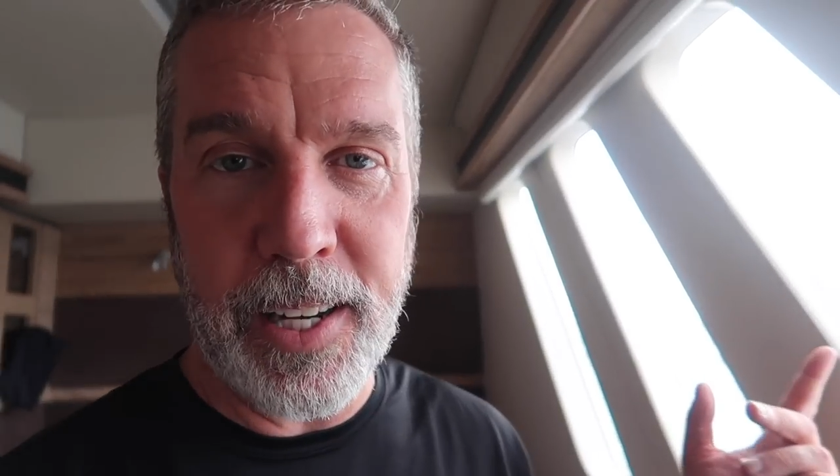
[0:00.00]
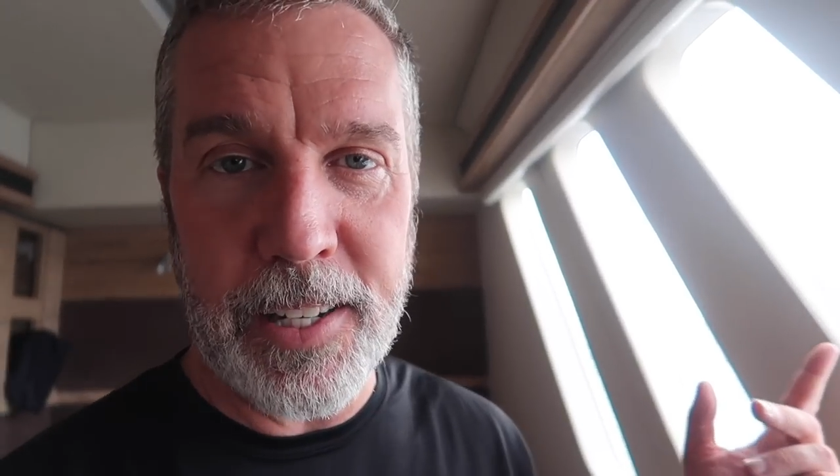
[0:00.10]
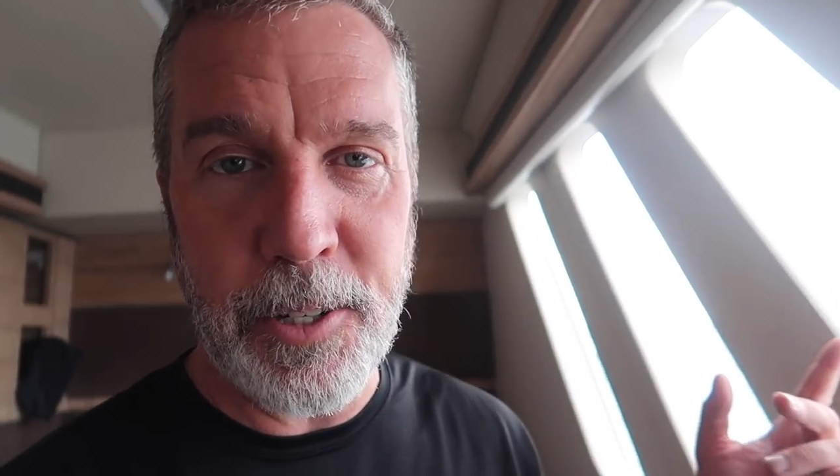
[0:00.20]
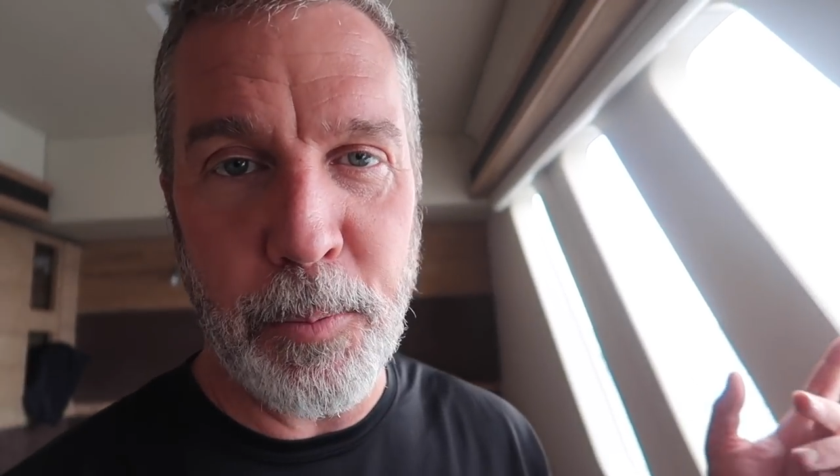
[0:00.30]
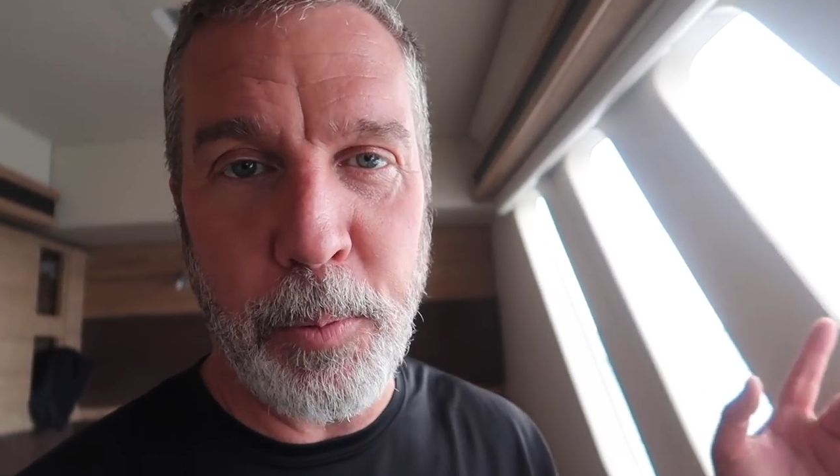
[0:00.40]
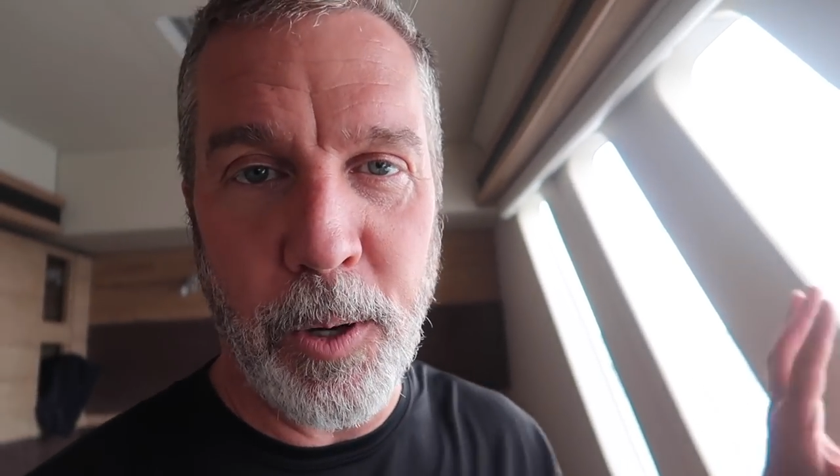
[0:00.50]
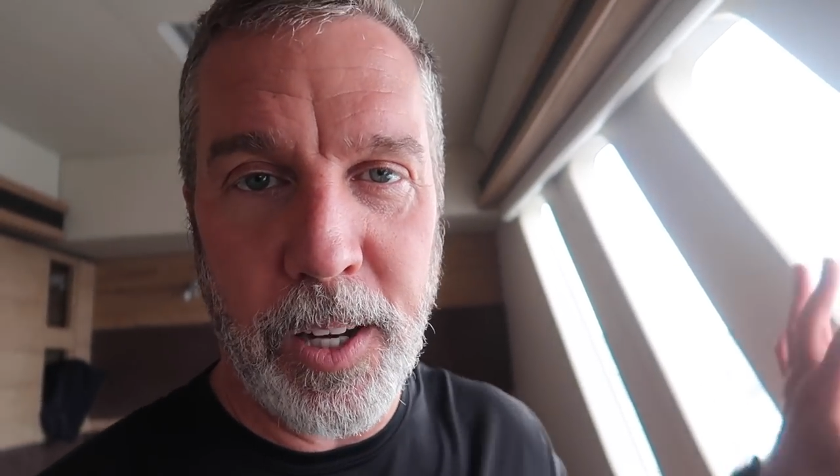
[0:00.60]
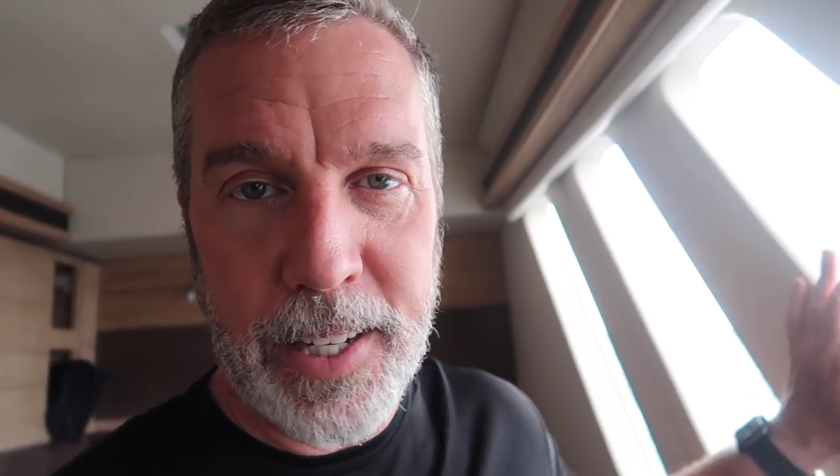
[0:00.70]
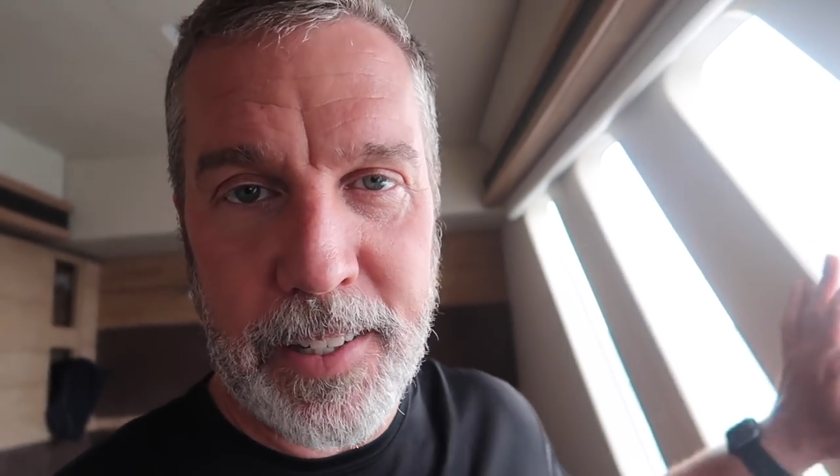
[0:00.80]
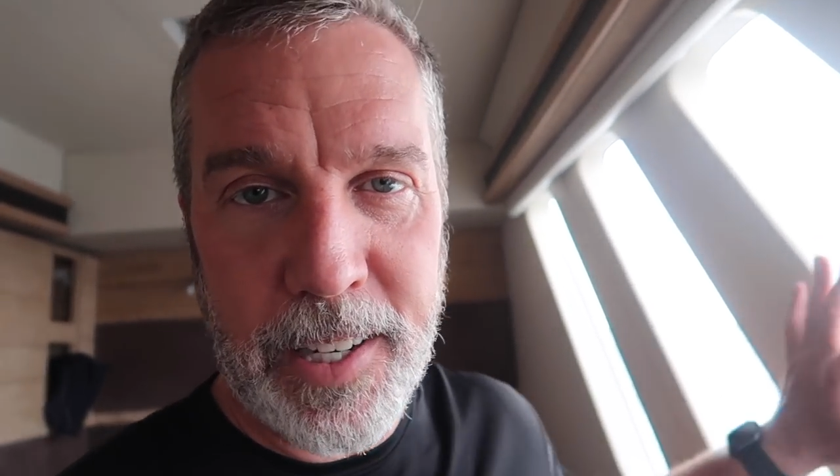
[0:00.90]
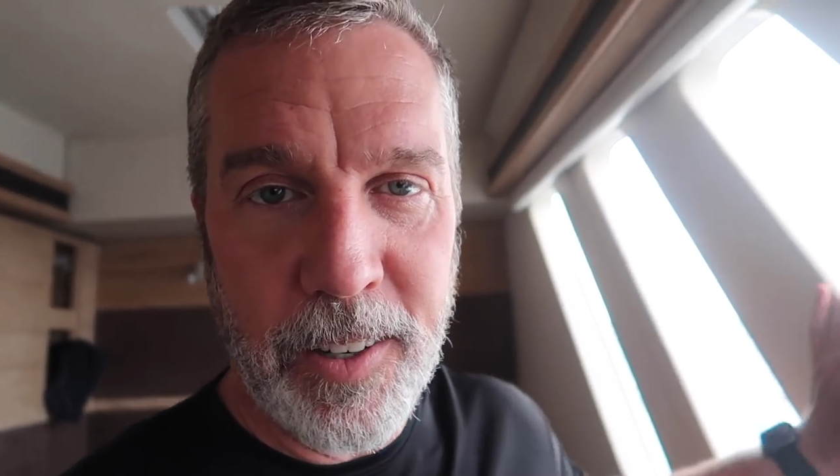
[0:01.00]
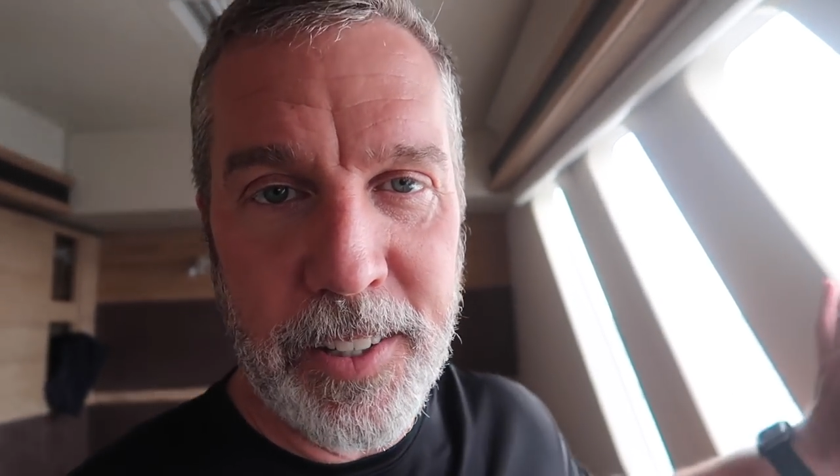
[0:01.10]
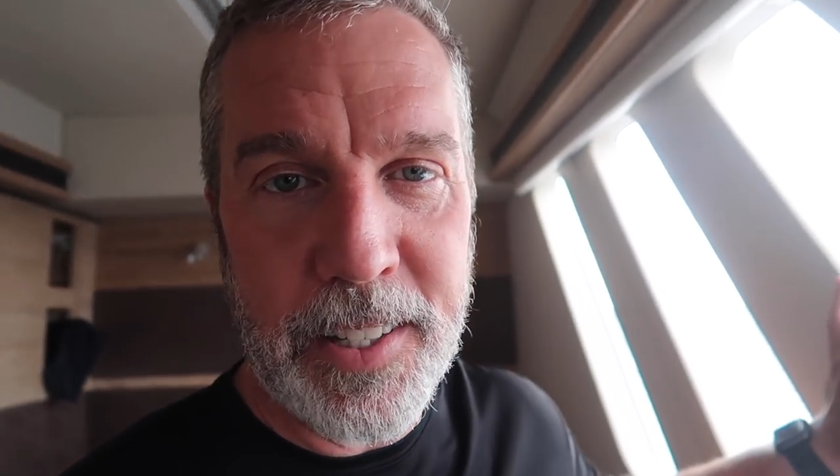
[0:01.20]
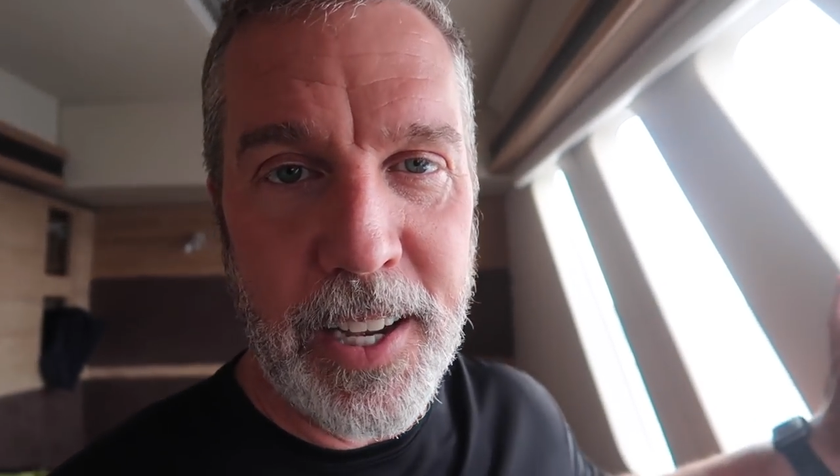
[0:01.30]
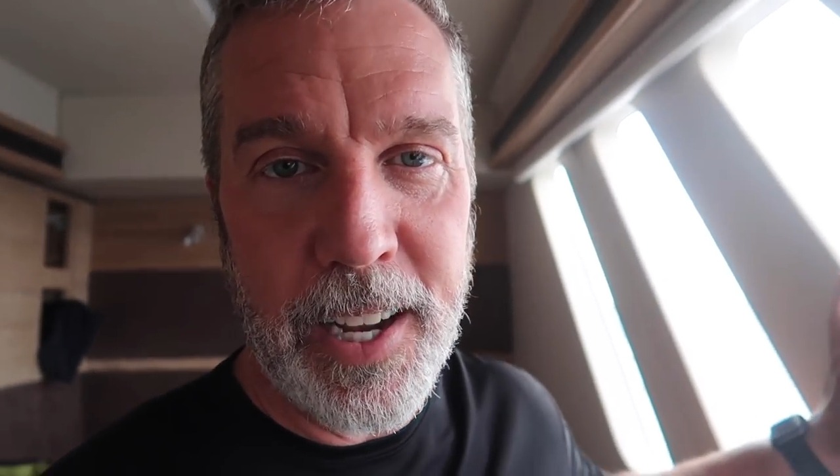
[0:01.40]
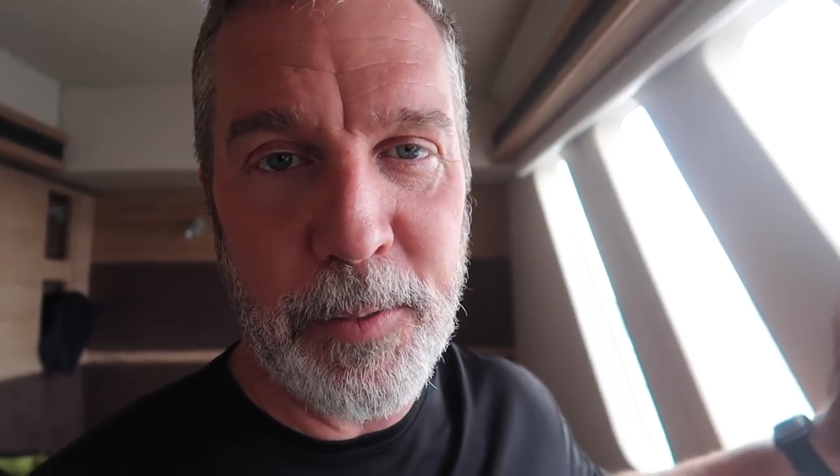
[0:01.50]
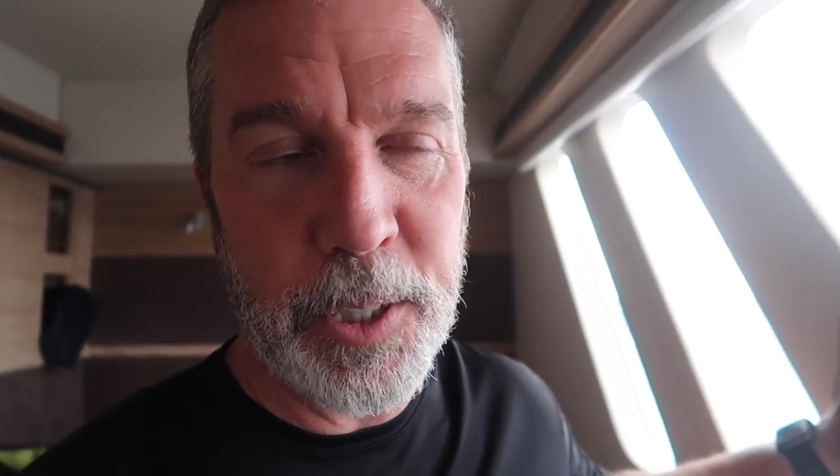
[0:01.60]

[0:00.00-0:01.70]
against your port lights here on the side,